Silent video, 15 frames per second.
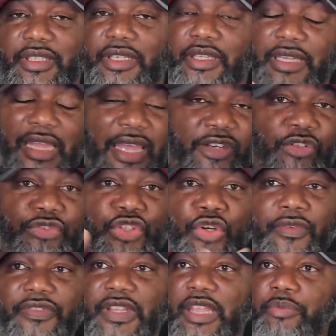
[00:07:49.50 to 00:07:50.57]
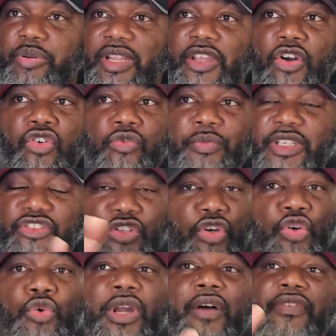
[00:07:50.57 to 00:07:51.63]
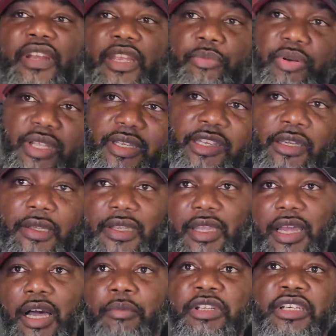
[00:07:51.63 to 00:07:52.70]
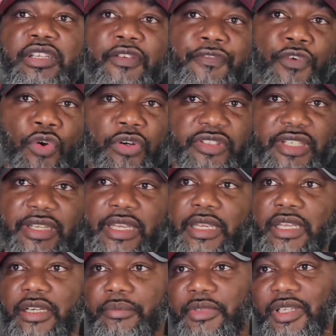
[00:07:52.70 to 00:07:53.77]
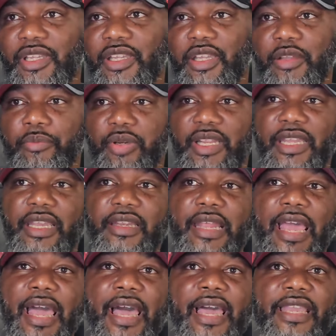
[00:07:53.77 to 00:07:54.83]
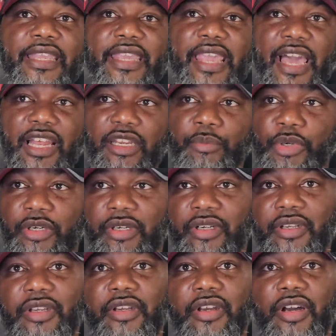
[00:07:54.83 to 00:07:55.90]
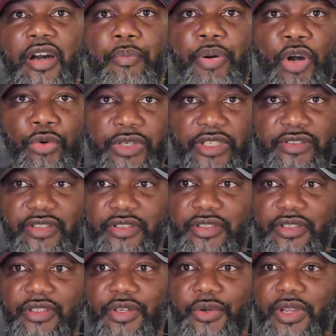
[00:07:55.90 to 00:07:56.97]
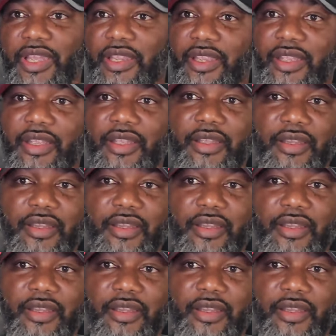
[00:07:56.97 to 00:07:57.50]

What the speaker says: Yeah, I don't know if they play Ole Miss or whoever they play. I'm looking forward to him playing high-caliber opponents. Okay?